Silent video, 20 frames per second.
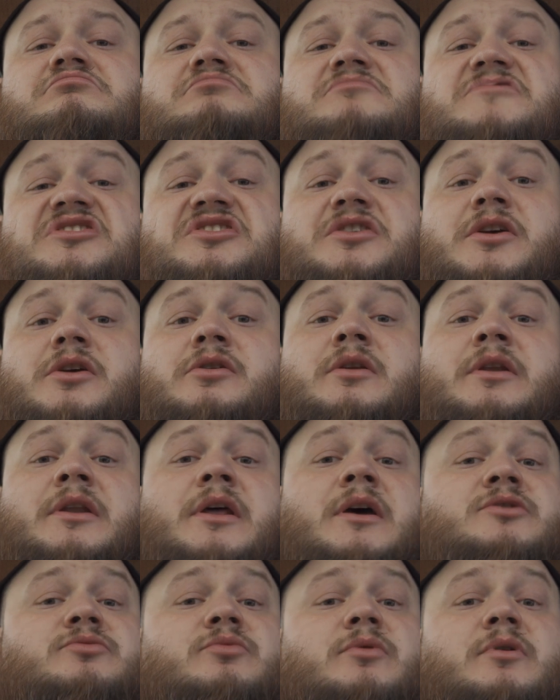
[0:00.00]
see you in the
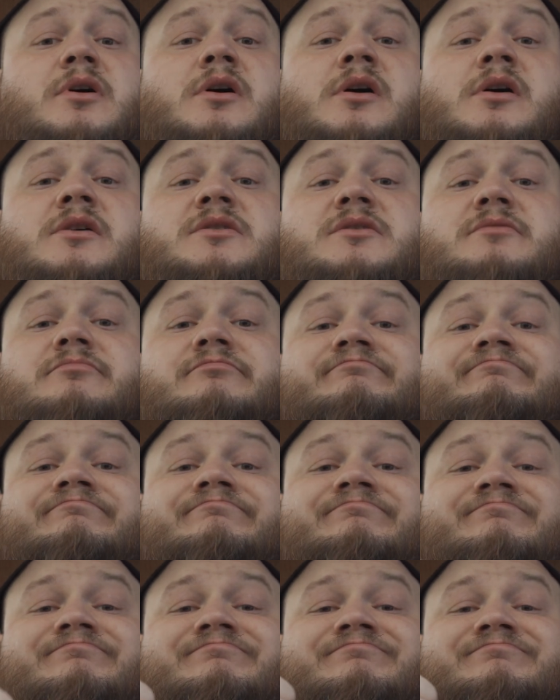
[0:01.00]
next one, guys.
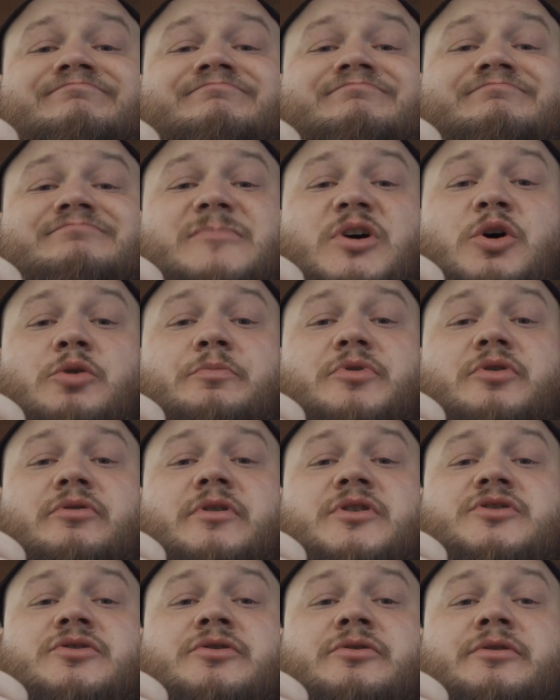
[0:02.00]
Hope you're
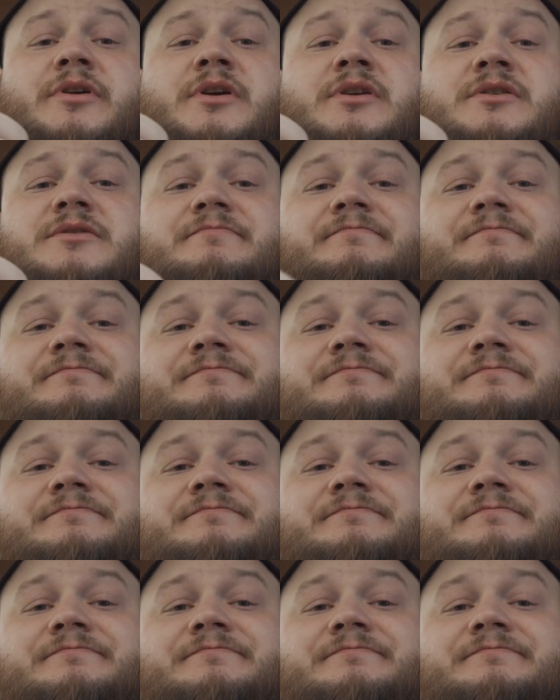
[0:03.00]
enjoying it.